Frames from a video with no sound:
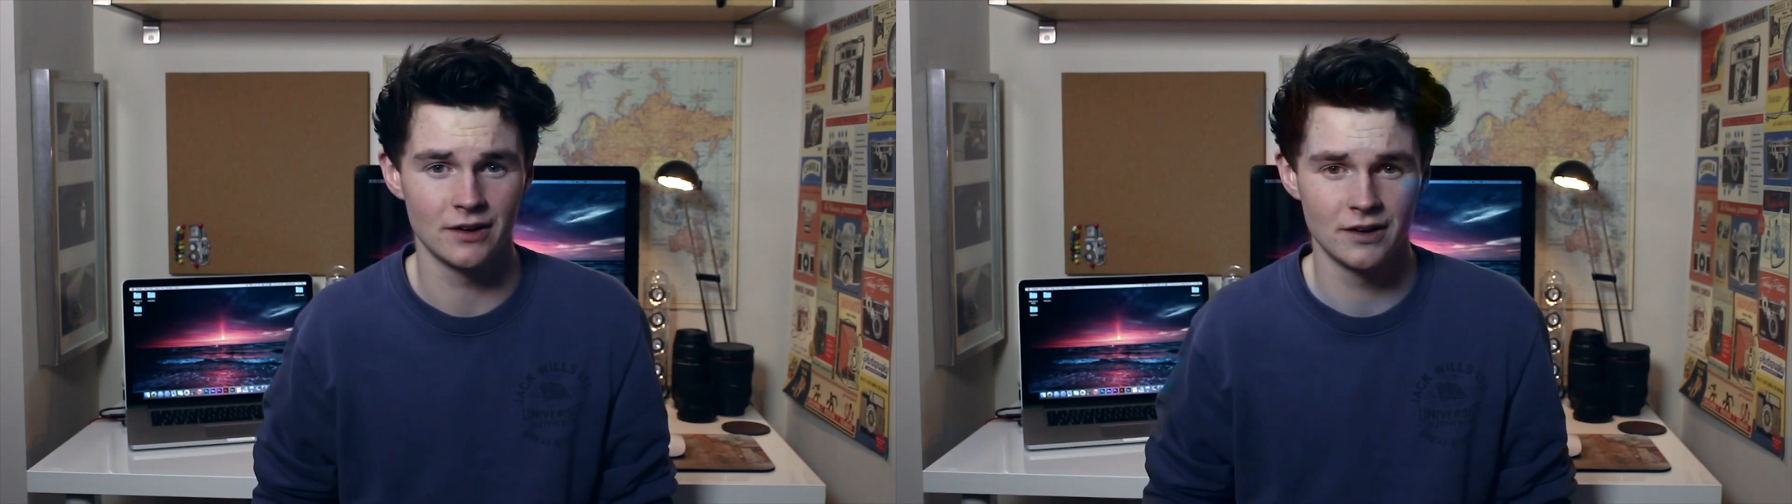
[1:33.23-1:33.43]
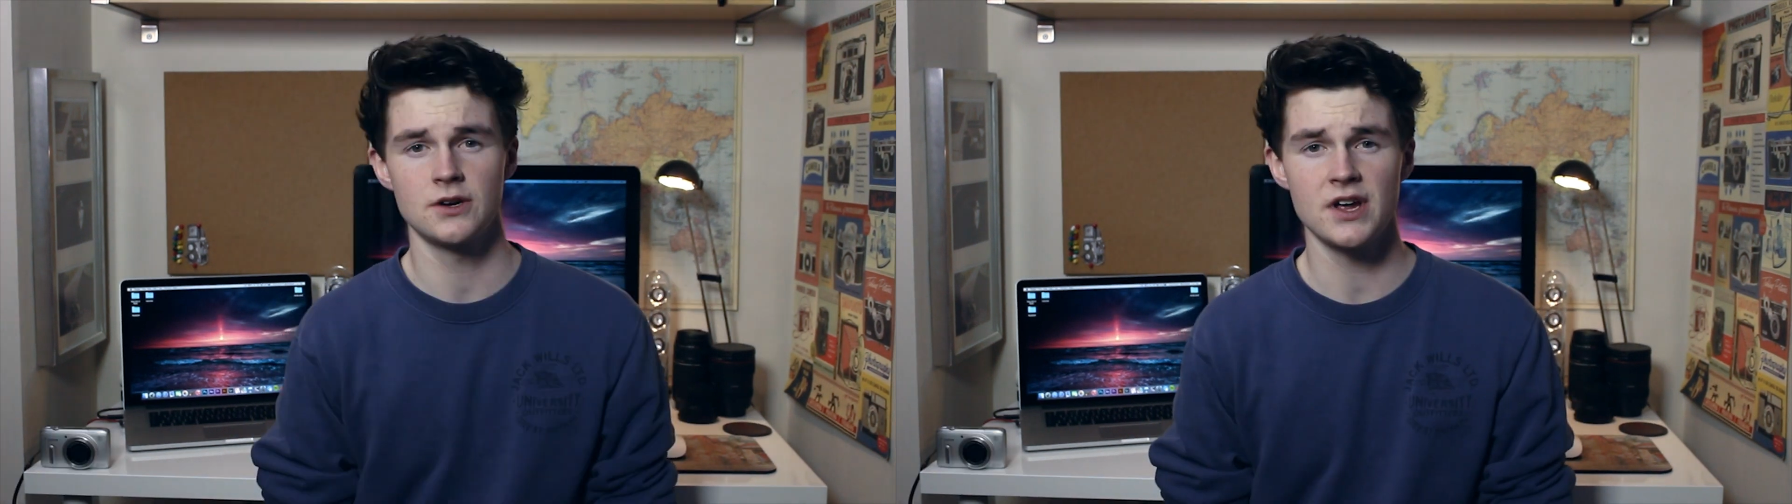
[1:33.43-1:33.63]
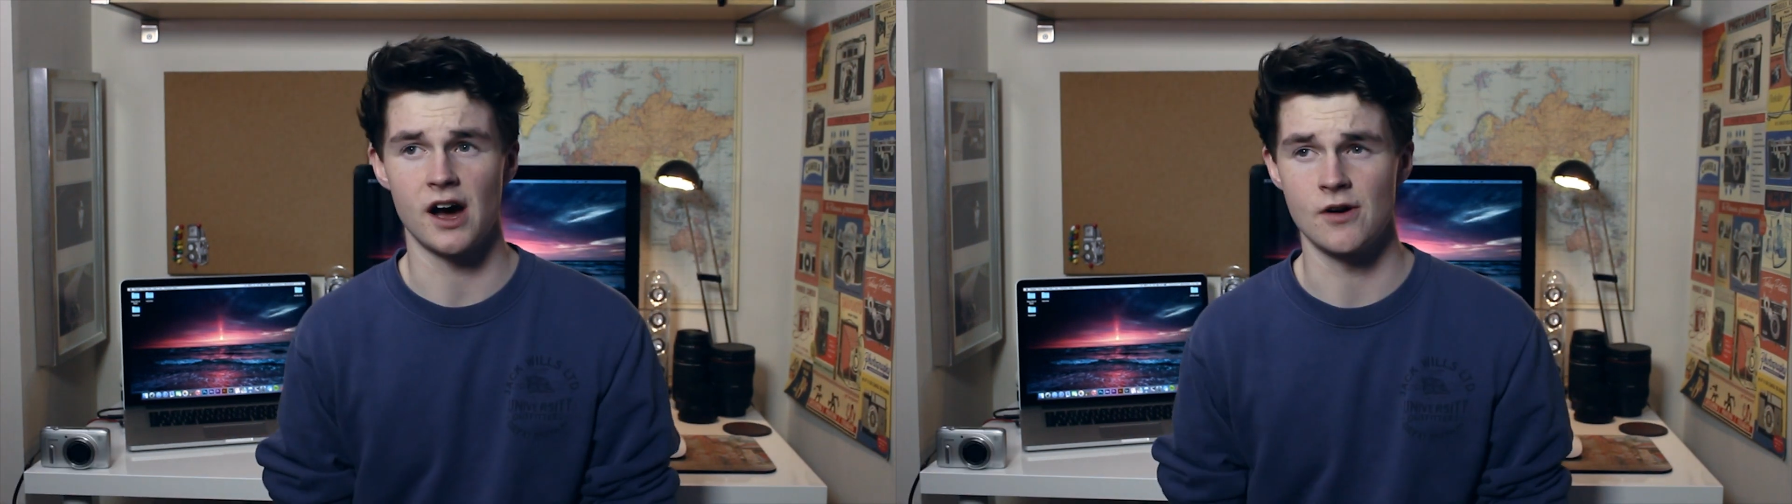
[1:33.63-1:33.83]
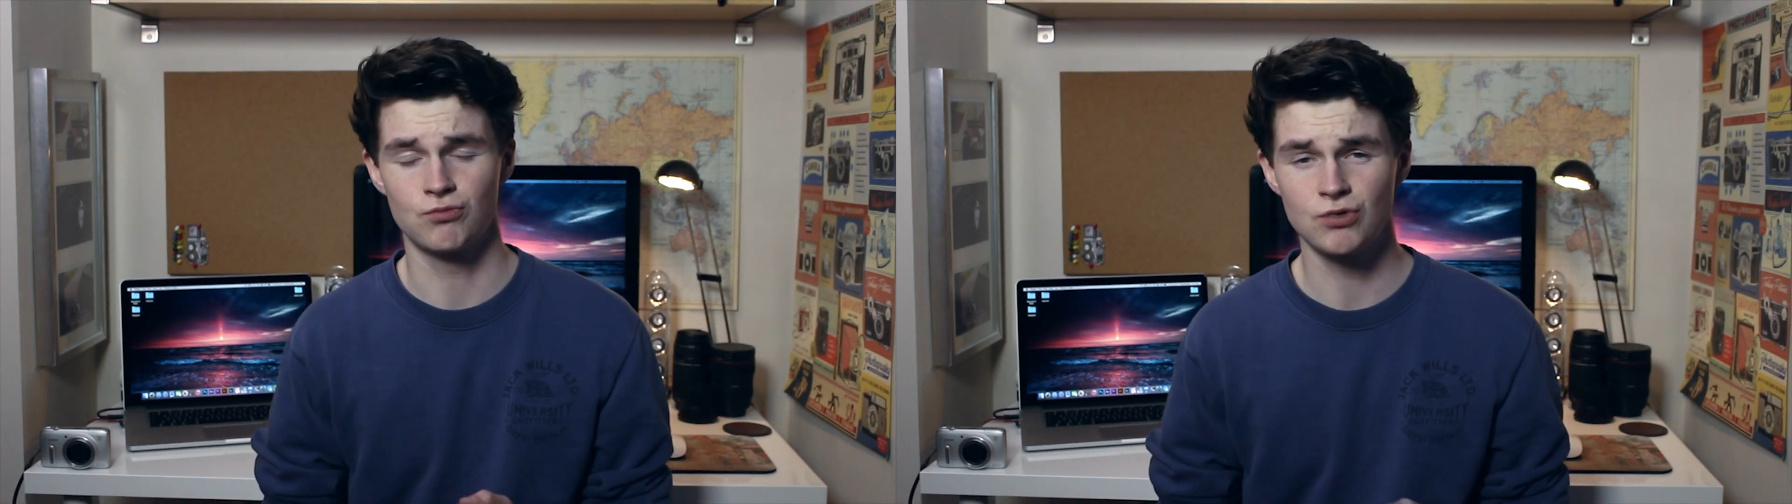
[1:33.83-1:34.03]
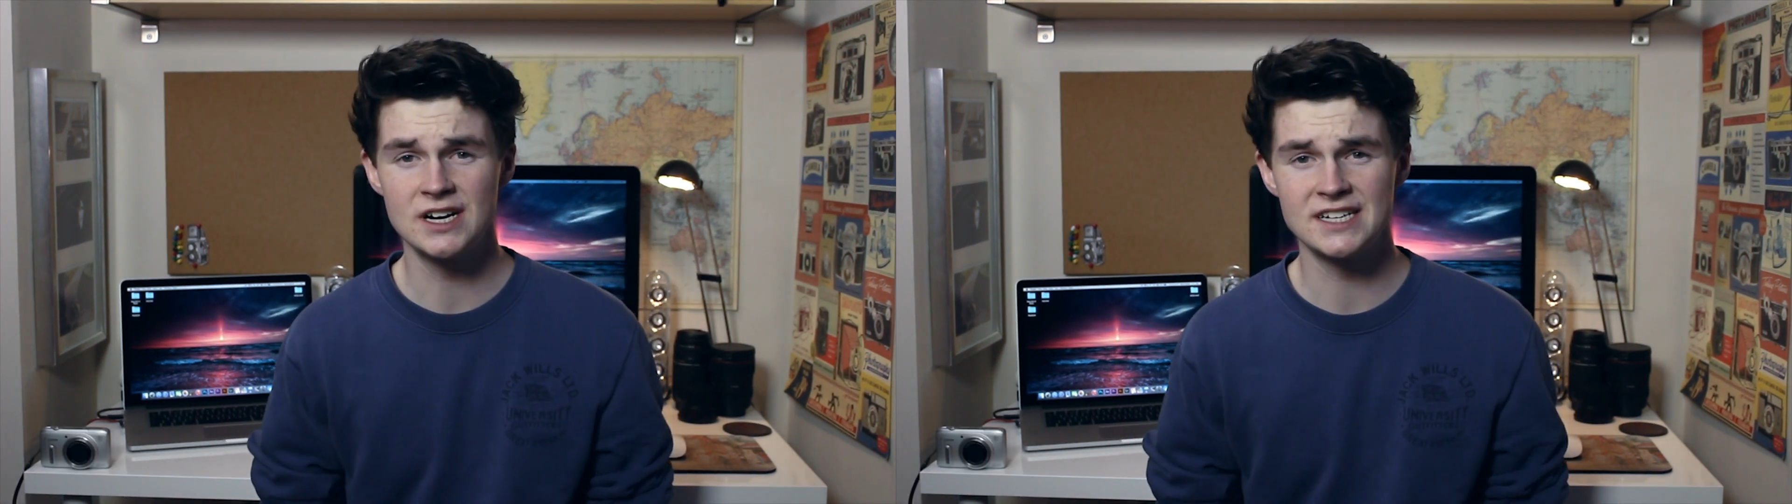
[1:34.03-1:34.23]
So yeah, I
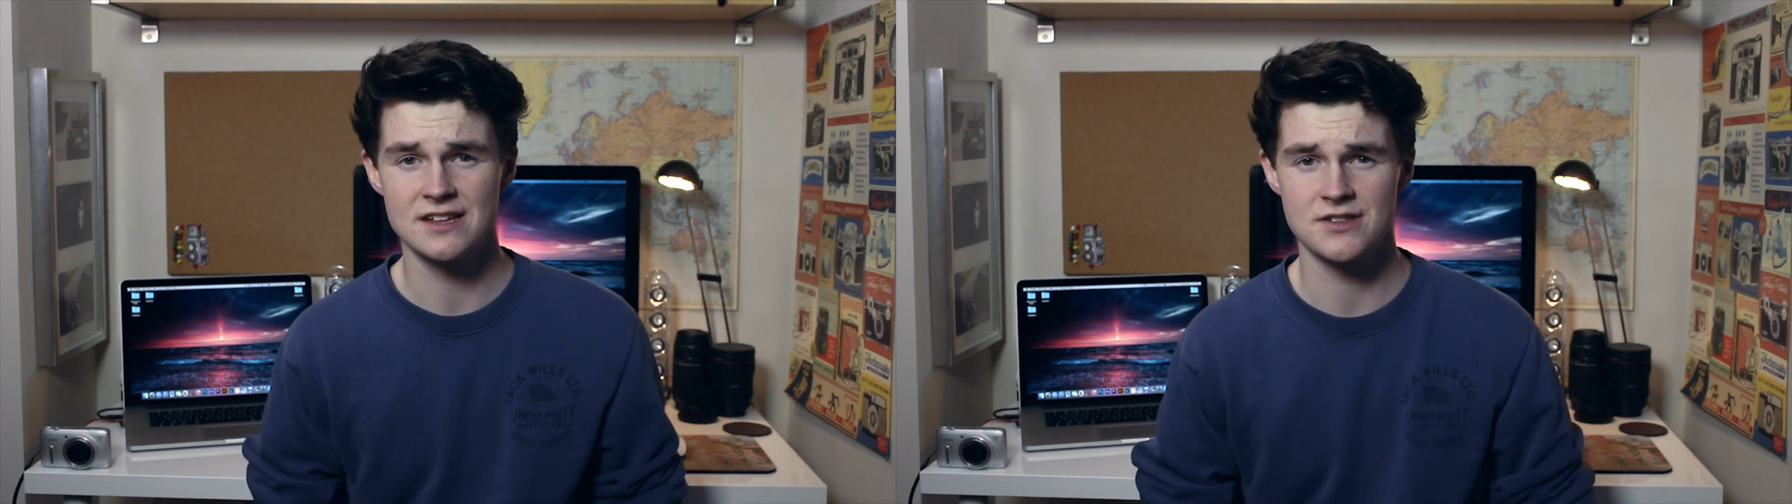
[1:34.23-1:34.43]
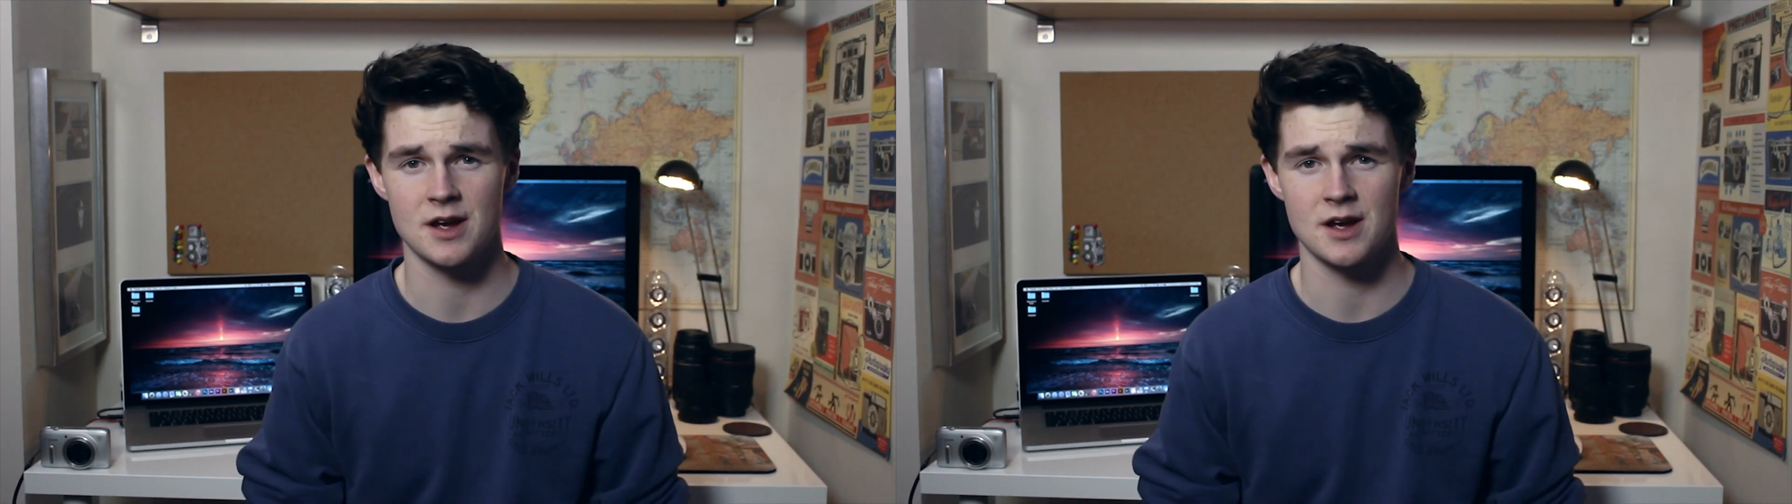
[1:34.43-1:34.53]
really did